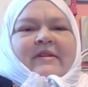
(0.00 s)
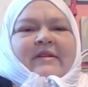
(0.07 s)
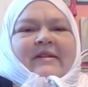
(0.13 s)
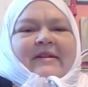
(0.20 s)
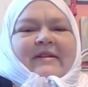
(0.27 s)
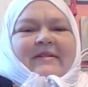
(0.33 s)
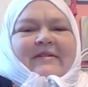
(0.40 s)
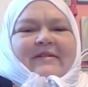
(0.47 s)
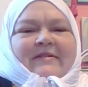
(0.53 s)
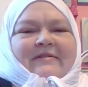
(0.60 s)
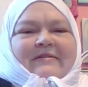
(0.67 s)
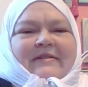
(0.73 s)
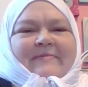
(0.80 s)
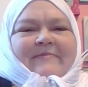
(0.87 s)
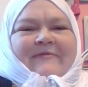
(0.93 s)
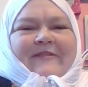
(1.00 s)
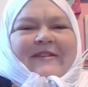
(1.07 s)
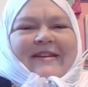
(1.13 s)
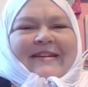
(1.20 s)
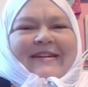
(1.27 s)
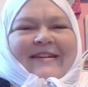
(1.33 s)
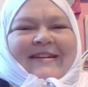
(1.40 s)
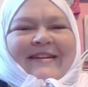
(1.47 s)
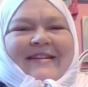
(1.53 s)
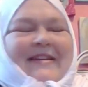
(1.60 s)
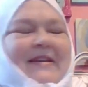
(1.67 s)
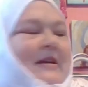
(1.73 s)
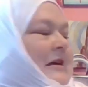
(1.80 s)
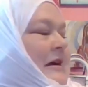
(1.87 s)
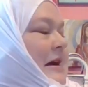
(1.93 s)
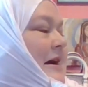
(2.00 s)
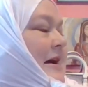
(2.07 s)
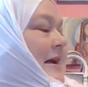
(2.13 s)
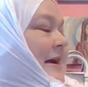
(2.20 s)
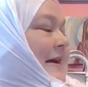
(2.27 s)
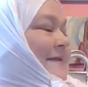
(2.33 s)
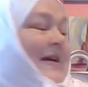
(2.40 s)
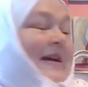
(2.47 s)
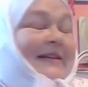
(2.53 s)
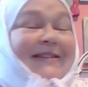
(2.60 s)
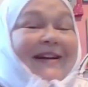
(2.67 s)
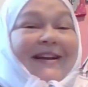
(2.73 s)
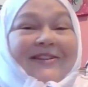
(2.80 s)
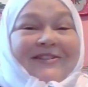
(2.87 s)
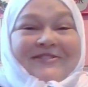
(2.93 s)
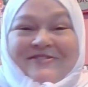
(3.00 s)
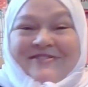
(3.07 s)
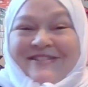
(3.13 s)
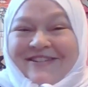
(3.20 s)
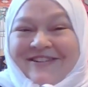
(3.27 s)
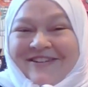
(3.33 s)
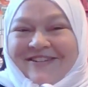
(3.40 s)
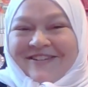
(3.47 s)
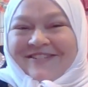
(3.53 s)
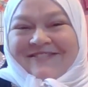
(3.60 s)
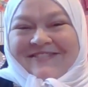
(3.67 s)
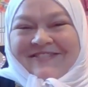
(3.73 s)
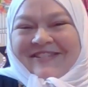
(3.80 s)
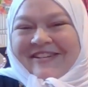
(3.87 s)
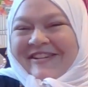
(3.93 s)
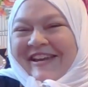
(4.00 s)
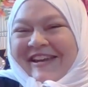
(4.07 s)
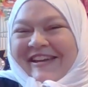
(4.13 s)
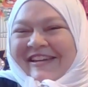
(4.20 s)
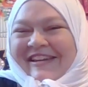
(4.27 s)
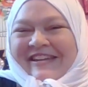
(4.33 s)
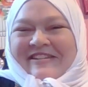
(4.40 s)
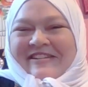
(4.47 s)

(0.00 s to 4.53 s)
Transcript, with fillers: Hello, I'm Frida. I had a Dollar Tree haul today.